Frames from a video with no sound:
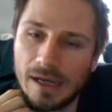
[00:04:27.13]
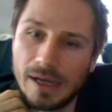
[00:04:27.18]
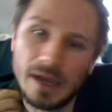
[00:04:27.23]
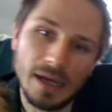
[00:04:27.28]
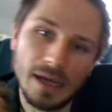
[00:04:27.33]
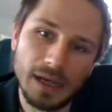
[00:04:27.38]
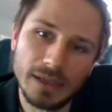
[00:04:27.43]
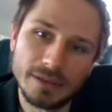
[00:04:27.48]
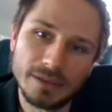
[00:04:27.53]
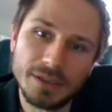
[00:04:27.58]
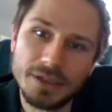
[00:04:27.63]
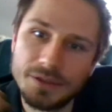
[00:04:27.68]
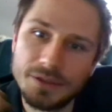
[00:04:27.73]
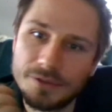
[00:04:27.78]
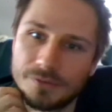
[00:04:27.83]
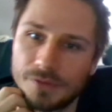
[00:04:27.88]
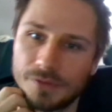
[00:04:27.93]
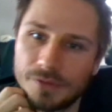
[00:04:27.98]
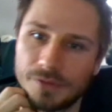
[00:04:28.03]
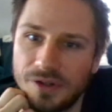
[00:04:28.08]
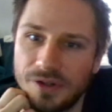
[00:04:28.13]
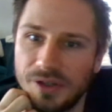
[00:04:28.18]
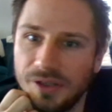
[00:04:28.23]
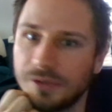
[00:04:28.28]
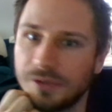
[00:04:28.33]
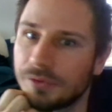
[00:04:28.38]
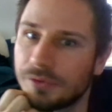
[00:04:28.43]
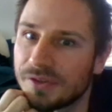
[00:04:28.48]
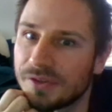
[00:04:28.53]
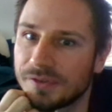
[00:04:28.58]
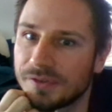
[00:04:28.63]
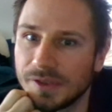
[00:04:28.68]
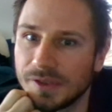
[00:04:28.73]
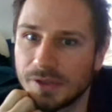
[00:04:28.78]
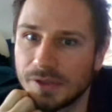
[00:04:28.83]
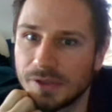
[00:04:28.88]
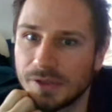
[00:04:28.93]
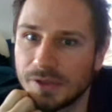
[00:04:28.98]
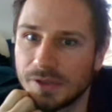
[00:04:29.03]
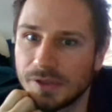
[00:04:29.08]
I think it's very
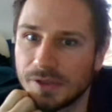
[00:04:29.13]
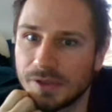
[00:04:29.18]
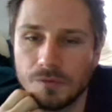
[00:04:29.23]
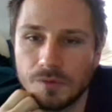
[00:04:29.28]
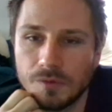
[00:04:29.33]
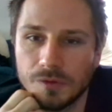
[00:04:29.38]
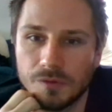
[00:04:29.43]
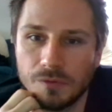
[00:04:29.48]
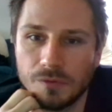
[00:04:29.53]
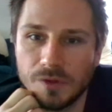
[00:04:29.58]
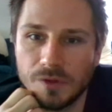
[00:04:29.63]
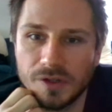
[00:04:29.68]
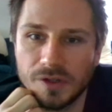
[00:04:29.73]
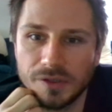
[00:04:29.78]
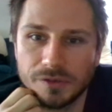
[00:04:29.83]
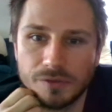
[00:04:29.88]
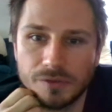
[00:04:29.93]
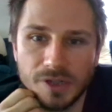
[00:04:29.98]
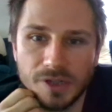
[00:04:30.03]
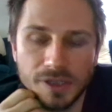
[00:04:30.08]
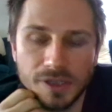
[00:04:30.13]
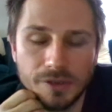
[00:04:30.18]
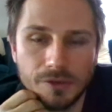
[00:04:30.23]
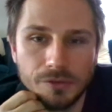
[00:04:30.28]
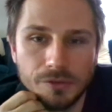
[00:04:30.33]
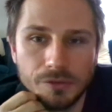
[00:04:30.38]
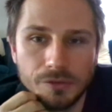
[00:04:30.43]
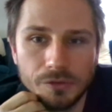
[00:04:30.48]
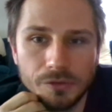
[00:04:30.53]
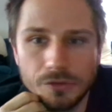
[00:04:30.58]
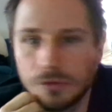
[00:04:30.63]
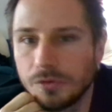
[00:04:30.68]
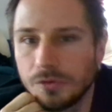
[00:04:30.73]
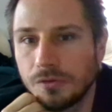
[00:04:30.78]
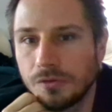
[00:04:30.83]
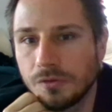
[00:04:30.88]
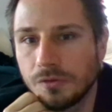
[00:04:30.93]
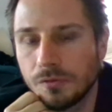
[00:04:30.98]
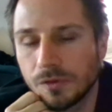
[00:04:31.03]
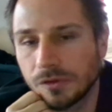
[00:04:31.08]
interesting what we are trying to
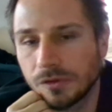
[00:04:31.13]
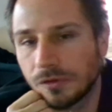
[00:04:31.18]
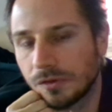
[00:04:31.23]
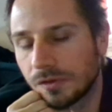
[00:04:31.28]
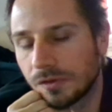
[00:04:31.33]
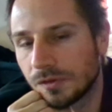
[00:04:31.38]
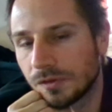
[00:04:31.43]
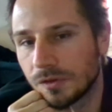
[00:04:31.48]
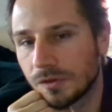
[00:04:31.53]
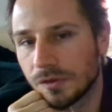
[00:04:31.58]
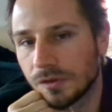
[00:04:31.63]
do,